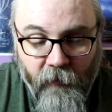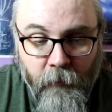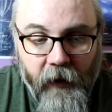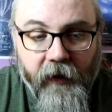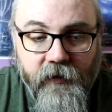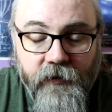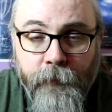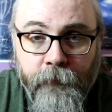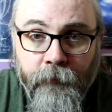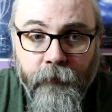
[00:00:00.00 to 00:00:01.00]
a
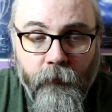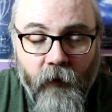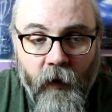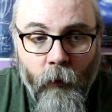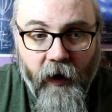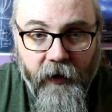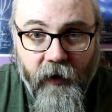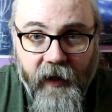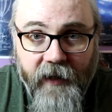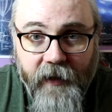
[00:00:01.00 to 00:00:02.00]
place where you
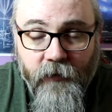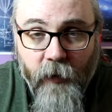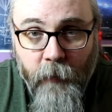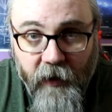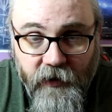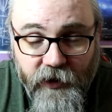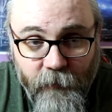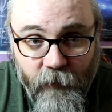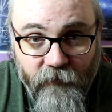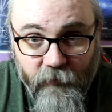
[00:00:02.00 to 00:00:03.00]
could get down to the
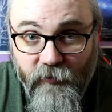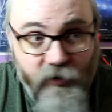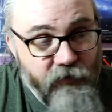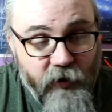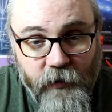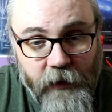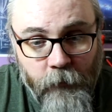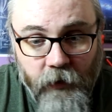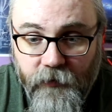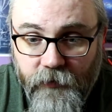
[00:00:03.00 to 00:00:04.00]
beach through
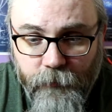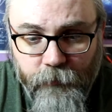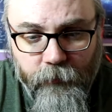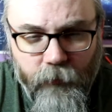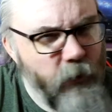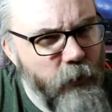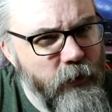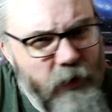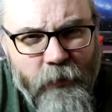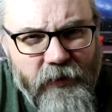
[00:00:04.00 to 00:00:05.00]
someone's
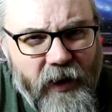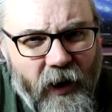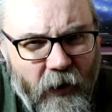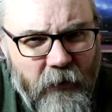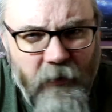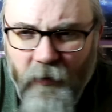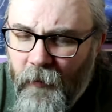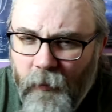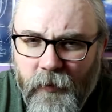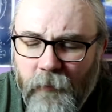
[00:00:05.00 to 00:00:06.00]
garden,
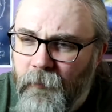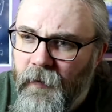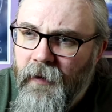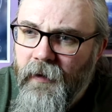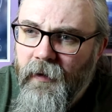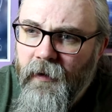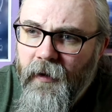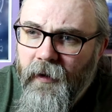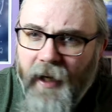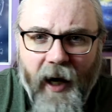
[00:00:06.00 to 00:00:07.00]
or it was a
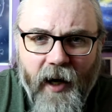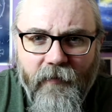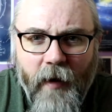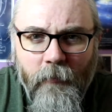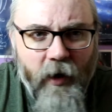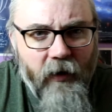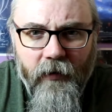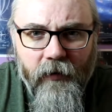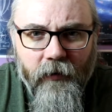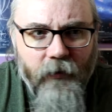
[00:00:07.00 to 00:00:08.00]
caravan
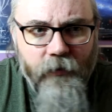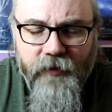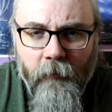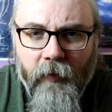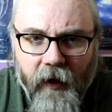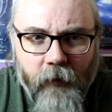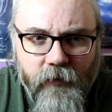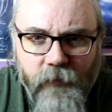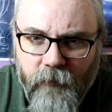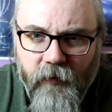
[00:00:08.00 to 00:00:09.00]
park or something. It
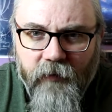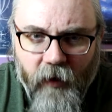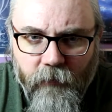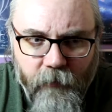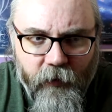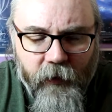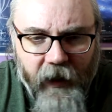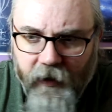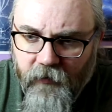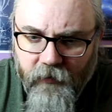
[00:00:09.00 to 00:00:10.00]
was, you'd go through a
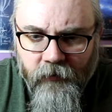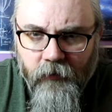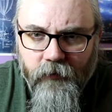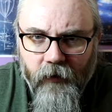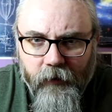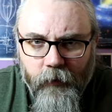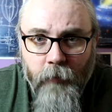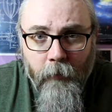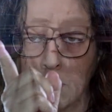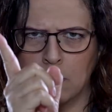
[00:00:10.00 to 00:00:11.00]
gate and it looked like you
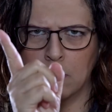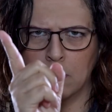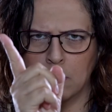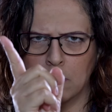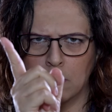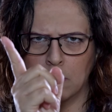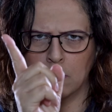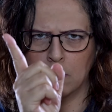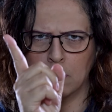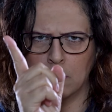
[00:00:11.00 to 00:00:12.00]
probably weren't allowed there. You go
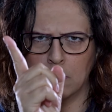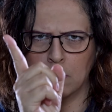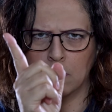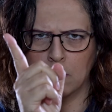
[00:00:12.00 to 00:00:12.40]
down the steps